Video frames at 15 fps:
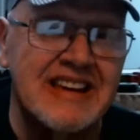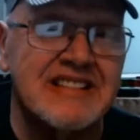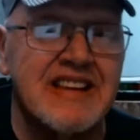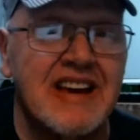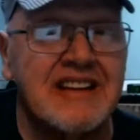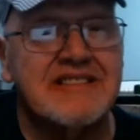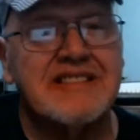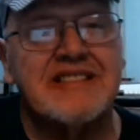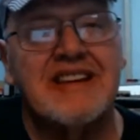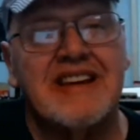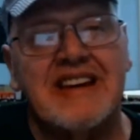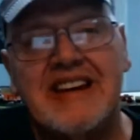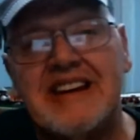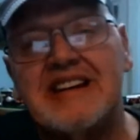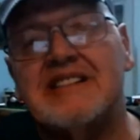
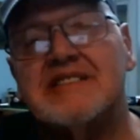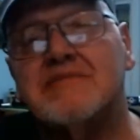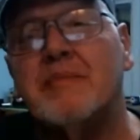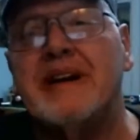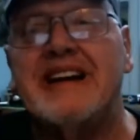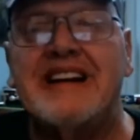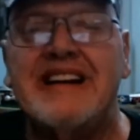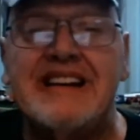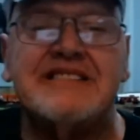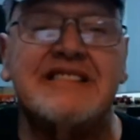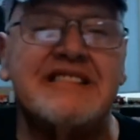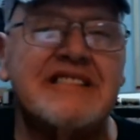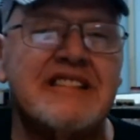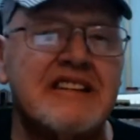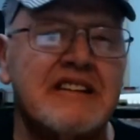It is, but it
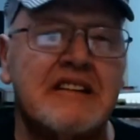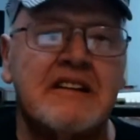isn't.